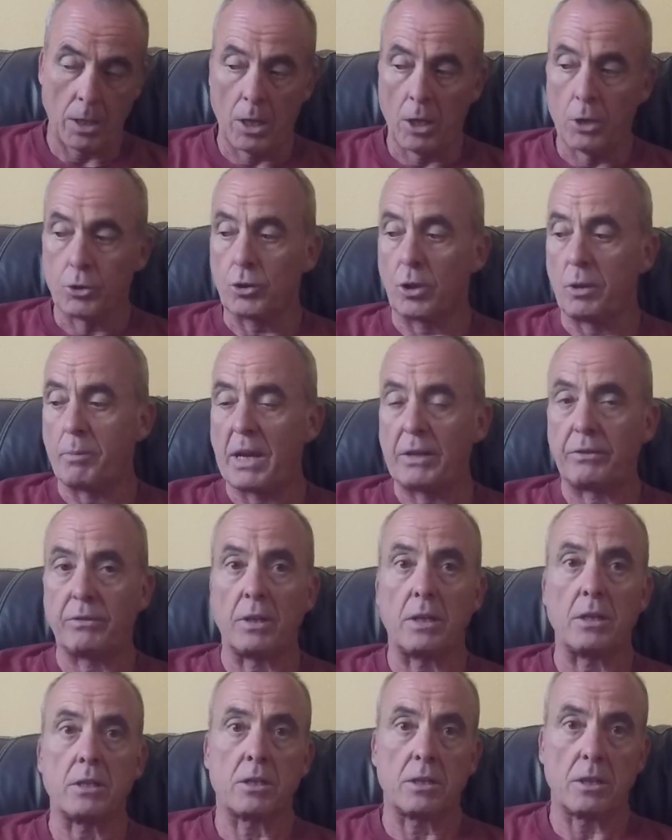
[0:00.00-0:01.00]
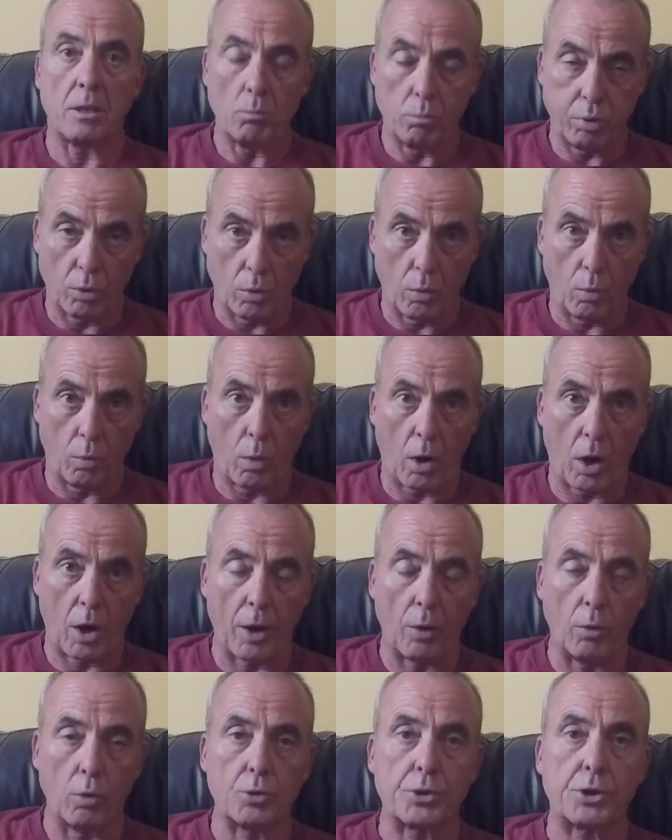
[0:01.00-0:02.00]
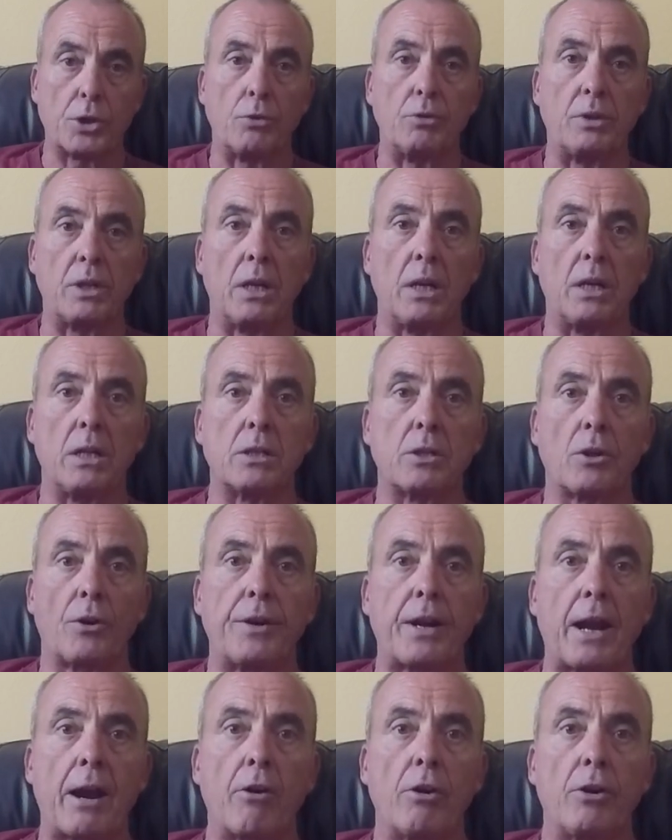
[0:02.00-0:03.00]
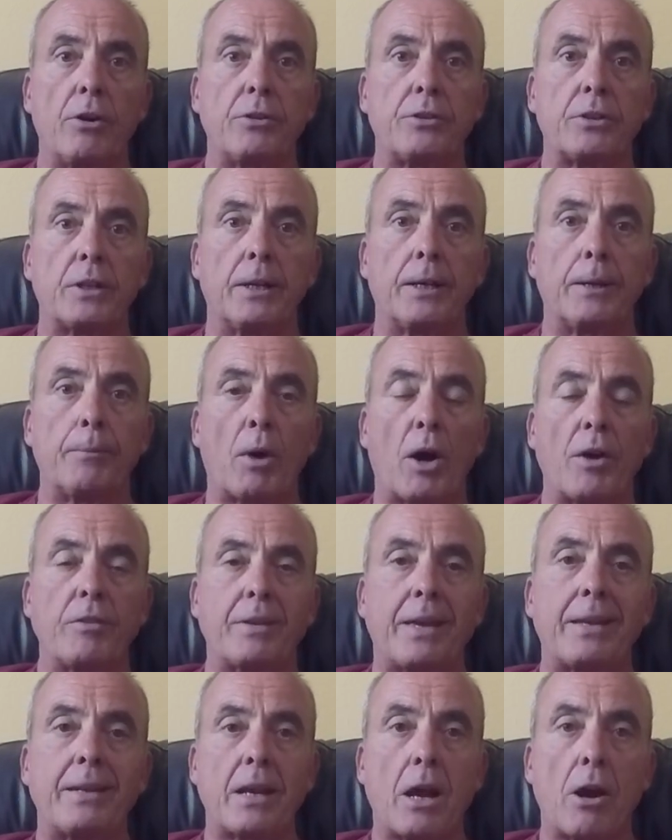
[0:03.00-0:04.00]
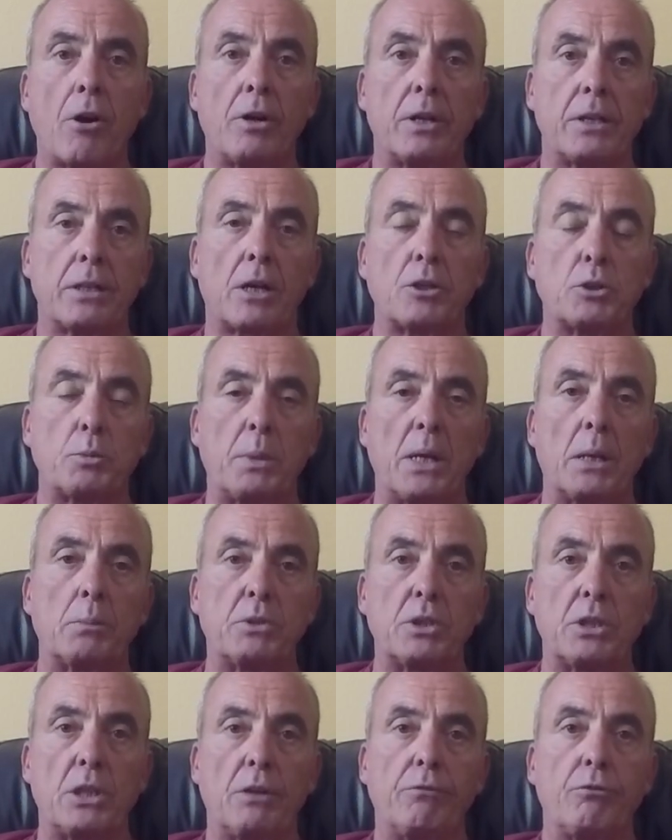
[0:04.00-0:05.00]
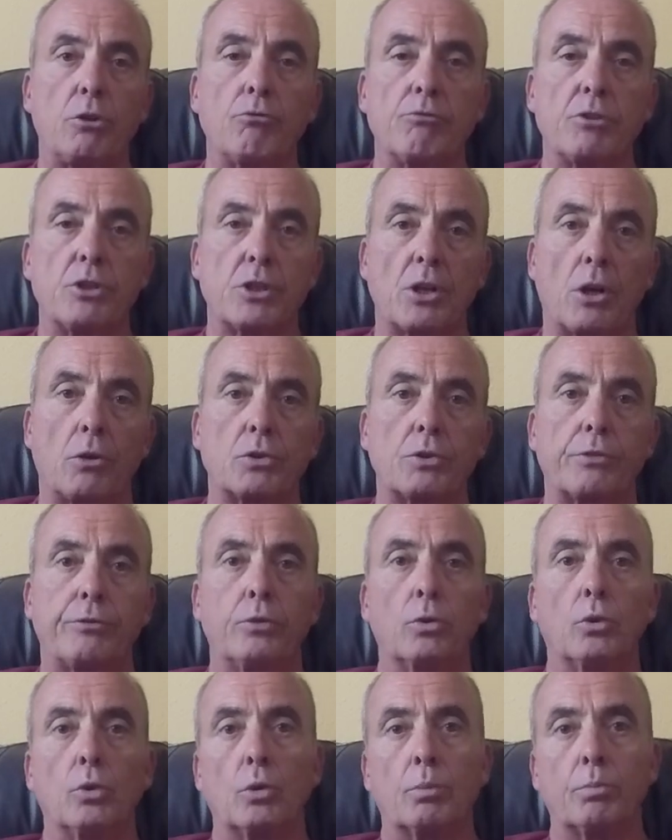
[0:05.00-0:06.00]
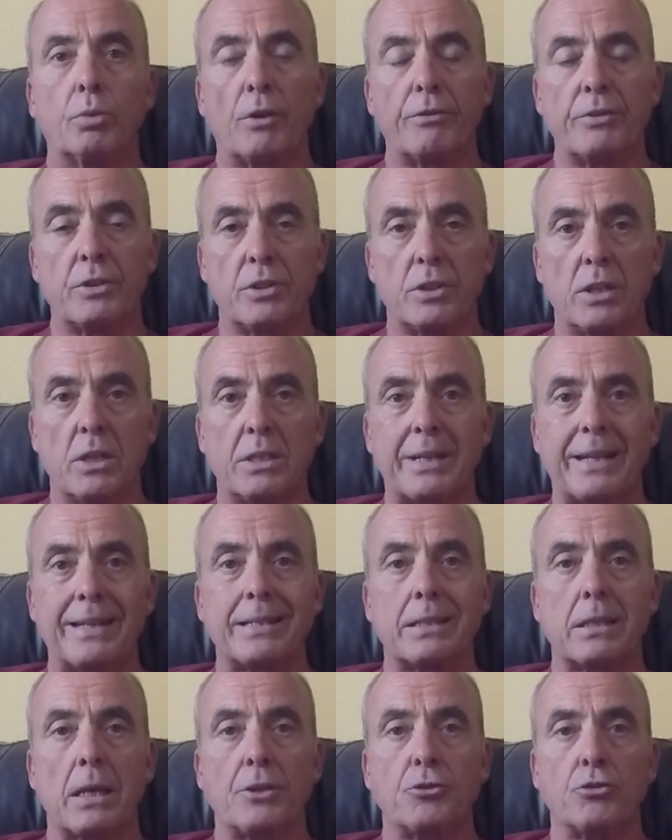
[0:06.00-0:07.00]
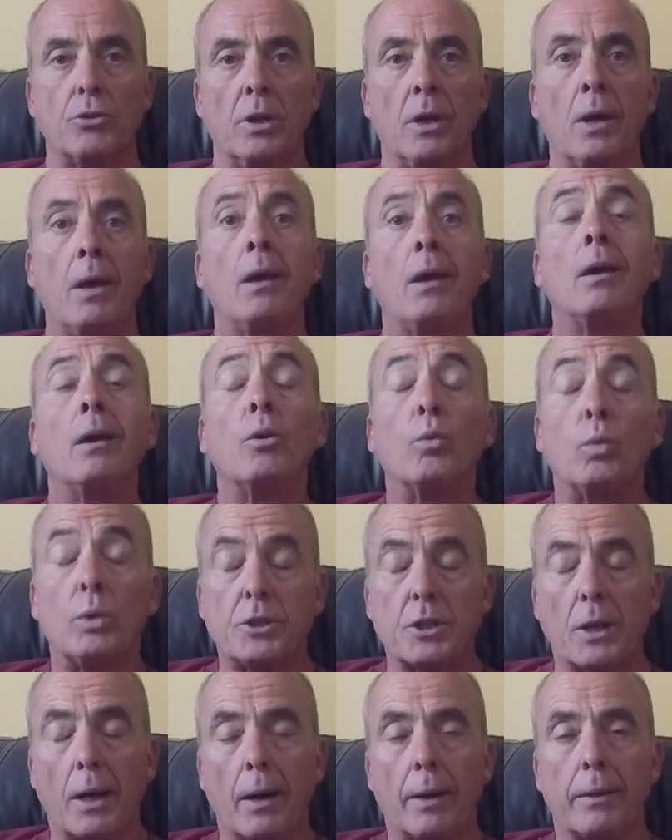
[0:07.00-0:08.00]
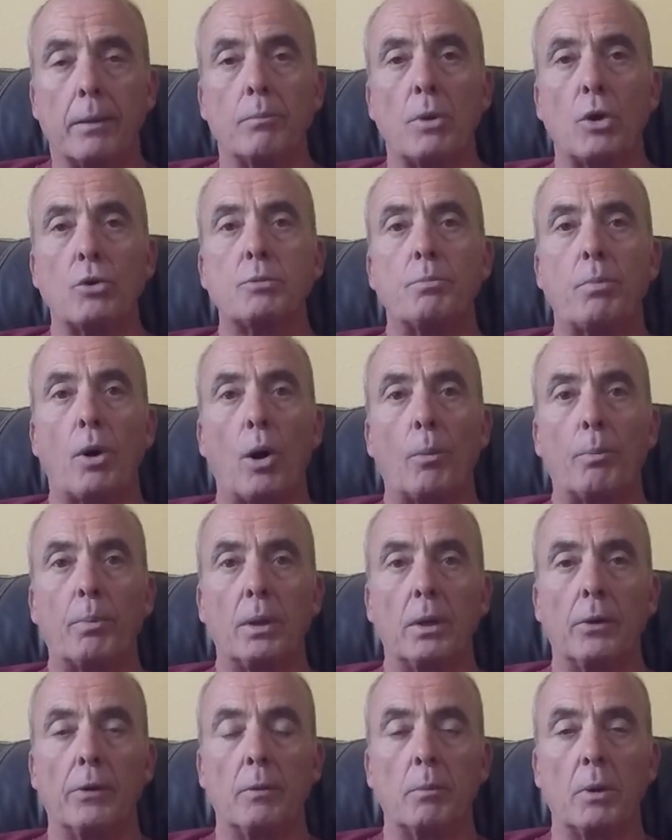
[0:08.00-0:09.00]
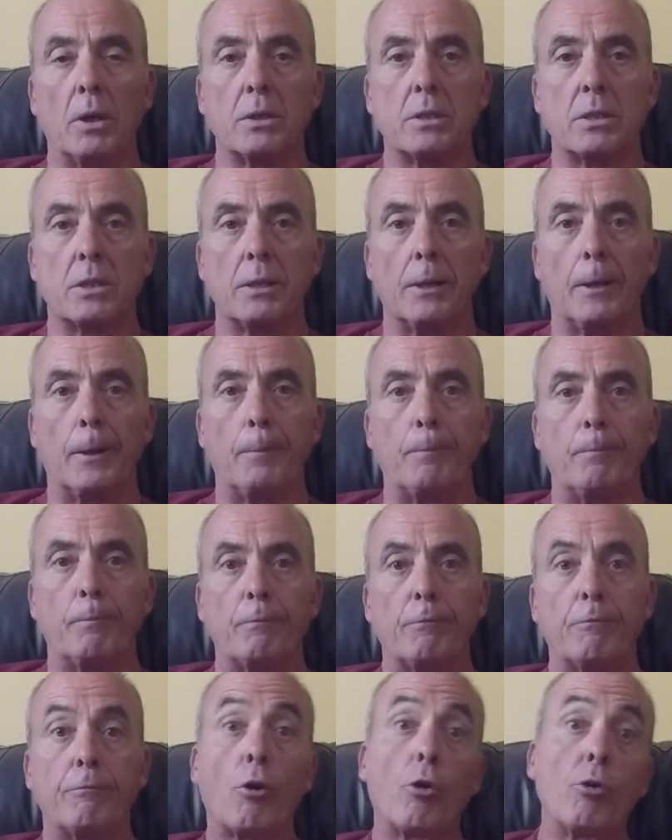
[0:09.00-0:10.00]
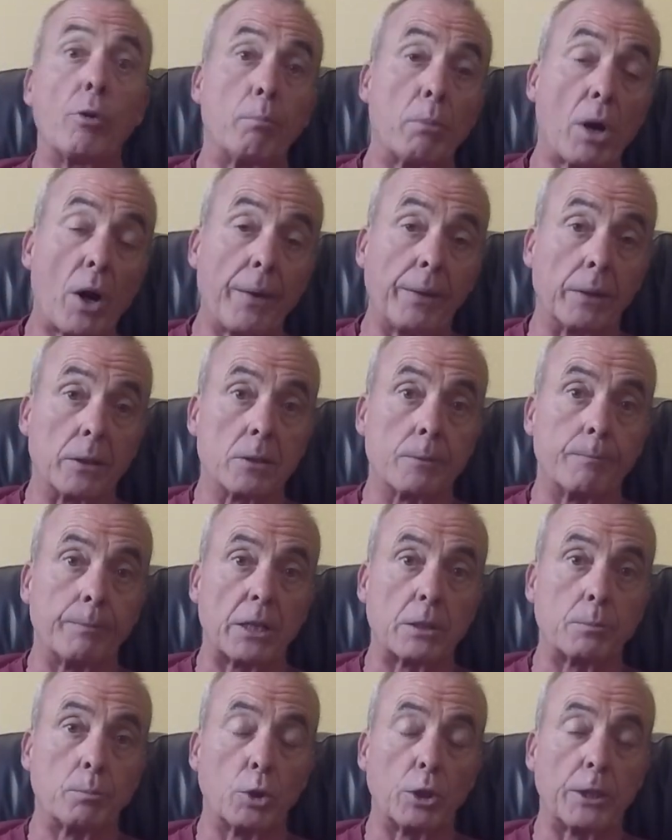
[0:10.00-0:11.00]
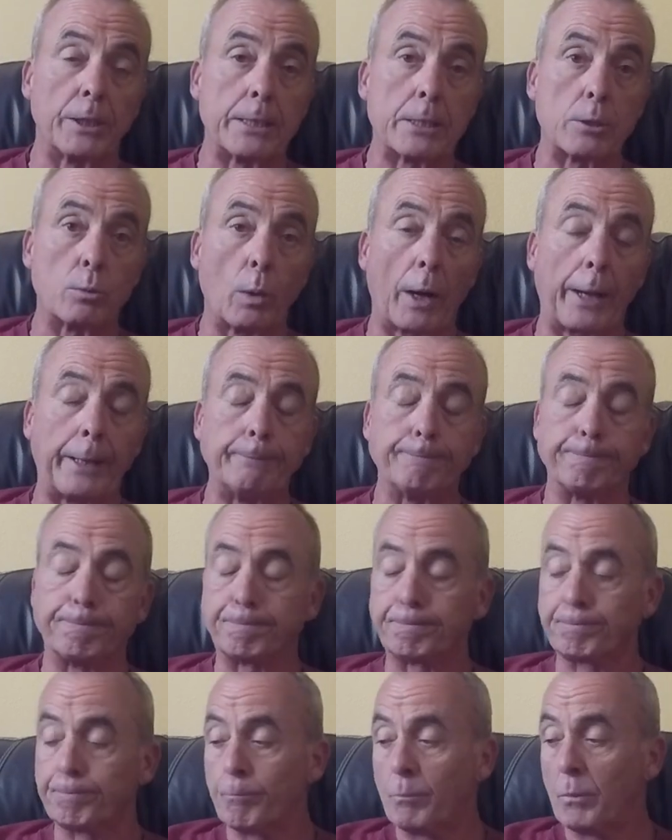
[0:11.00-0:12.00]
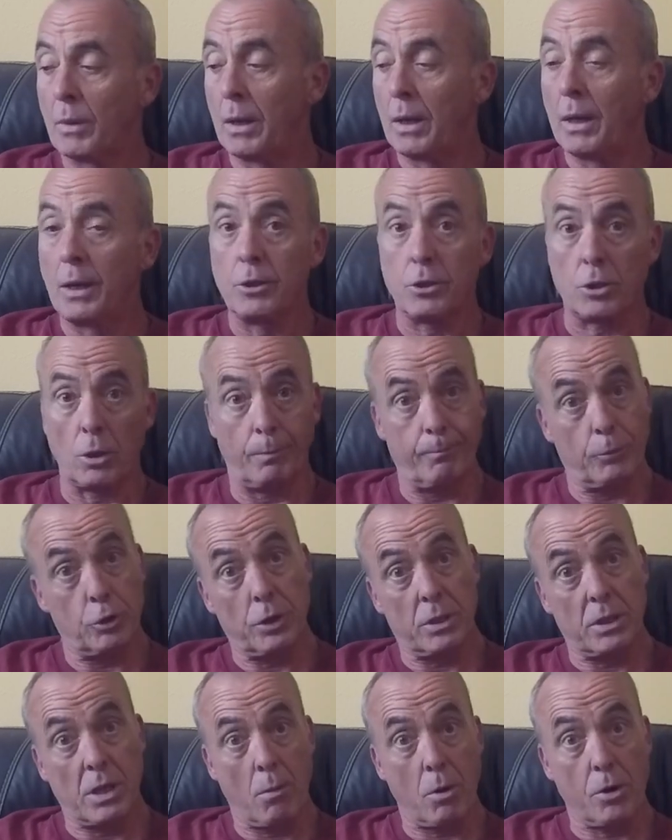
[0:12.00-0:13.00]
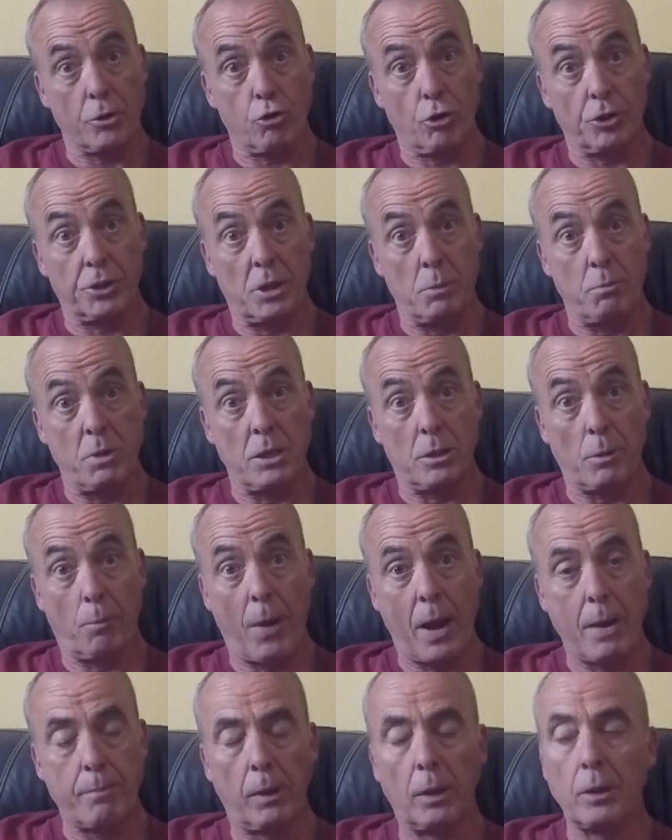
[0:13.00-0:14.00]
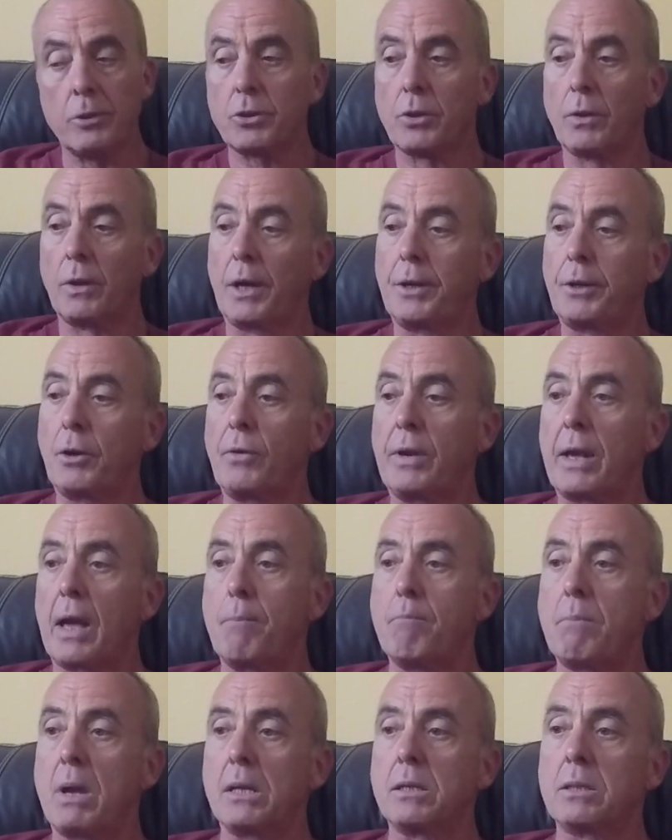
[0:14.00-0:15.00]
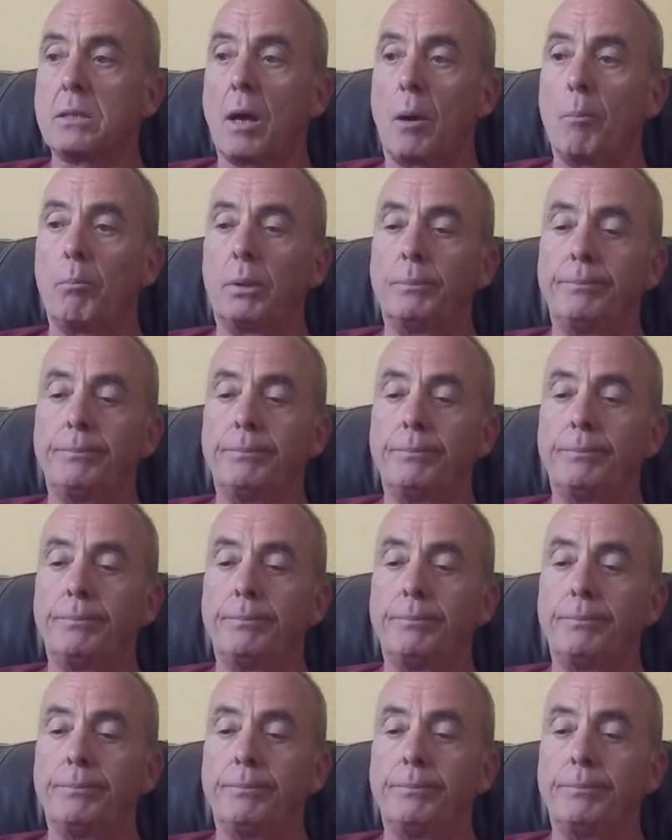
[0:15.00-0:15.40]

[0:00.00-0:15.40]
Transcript: So to make things simple, what I also did is I then narrowed it down to be able to give you results for provinces, etc., which are the most popular amongst foreign buyers. Let's put it this way. So I'll just get my trusty piece of paper so I don't get mixed up.